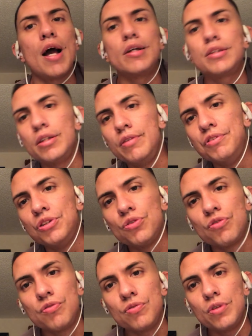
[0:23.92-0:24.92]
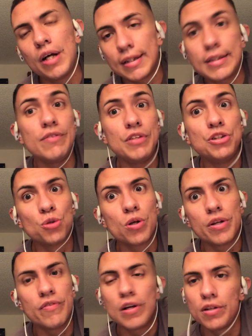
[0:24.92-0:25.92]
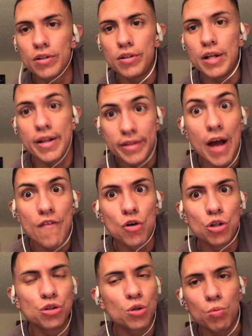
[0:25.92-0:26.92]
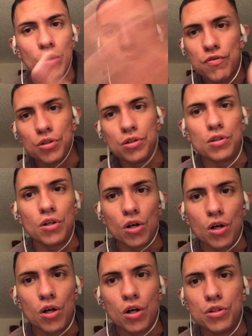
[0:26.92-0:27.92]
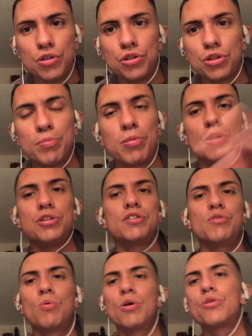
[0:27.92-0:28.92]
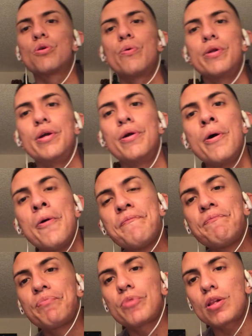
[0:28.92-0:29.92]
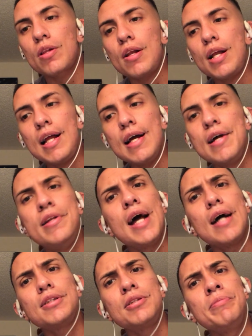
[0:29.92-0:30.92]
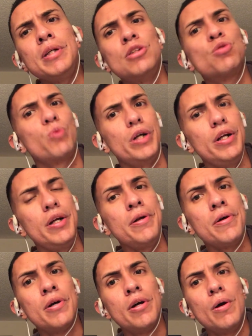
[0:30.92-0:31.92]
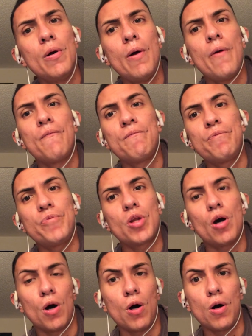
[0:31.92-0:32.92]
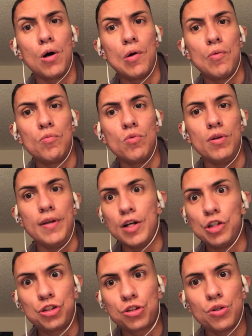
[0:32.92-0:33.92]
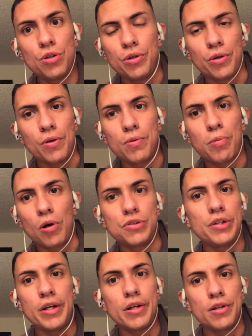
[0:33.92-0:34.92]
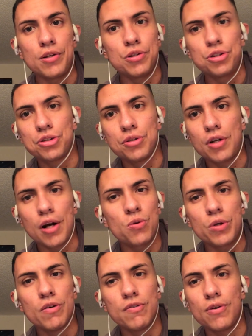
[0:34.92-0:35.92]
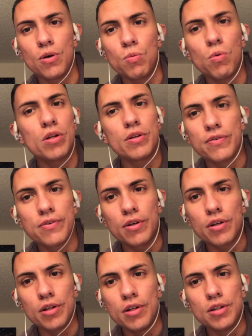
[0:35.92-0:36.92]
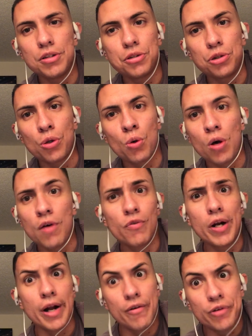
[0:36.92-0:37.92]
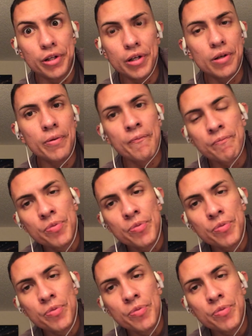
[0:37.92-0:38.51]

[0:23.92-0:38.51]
activities of activities or endeavors or whatever other superlative you want to throw in there and that to me is reading um, literature you know partaking in literature i don't go for what the fuck it is you know i've read everything